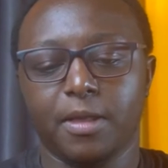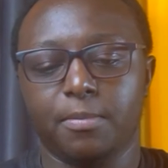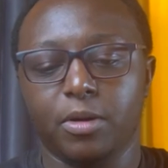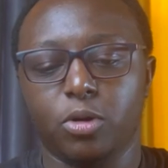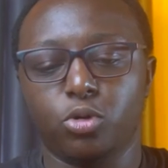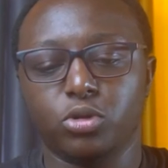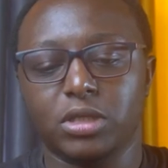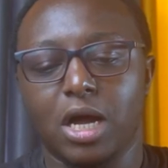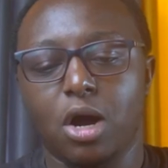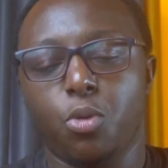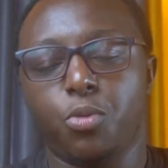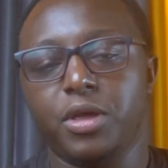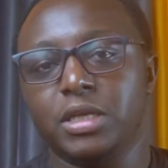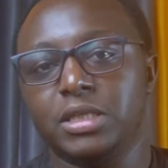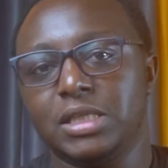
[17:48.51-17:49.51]
because now
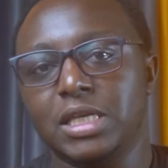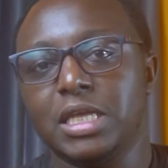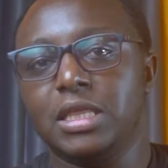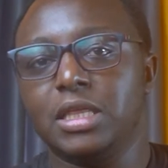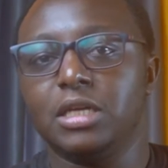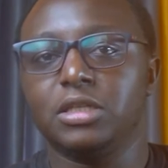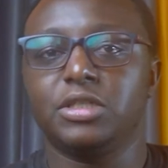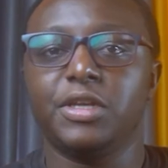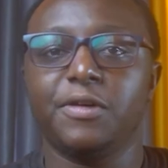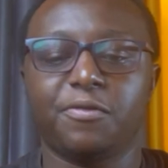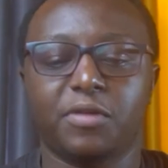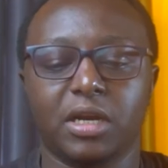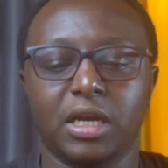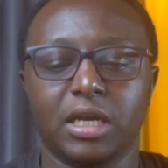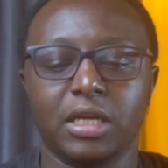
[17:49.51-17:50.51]
we see things
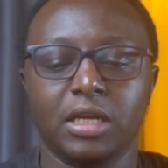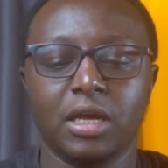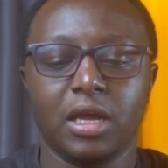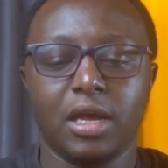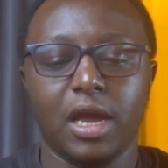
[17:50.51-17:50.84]
differently,